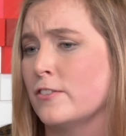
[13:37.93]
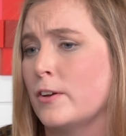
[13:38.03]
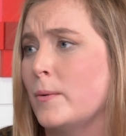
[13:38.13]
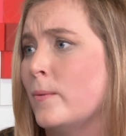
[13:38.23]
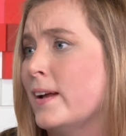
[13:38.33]

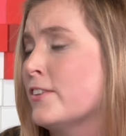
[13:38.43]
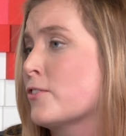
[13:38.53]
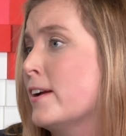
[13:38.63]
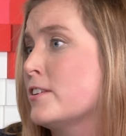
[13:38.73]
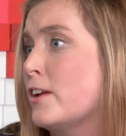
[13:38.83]
So it's
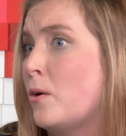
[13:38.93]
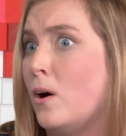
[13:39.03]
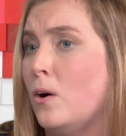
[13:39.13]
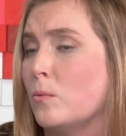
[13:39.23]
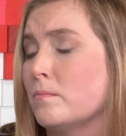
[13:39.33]
great to know,
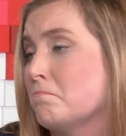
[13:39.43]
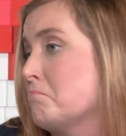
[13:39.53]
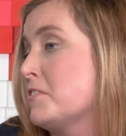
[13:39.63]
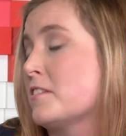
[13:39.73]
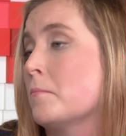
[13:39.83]
oh,
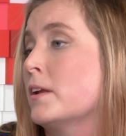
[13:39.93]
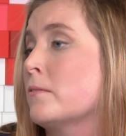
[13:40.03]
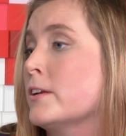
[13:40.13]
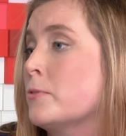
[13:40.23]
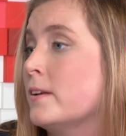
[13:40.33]
somebody
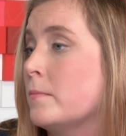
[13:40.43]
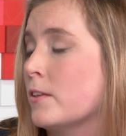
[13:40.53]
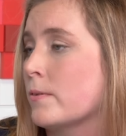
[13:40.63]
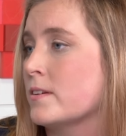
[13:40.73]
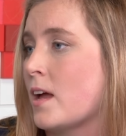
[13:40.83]
retweeted me
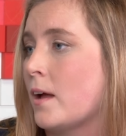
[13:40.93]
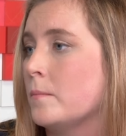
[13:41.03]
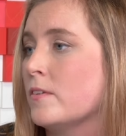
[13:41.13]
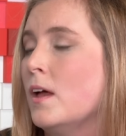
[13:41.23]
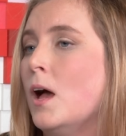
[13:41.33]
3
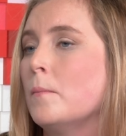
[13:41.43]
times.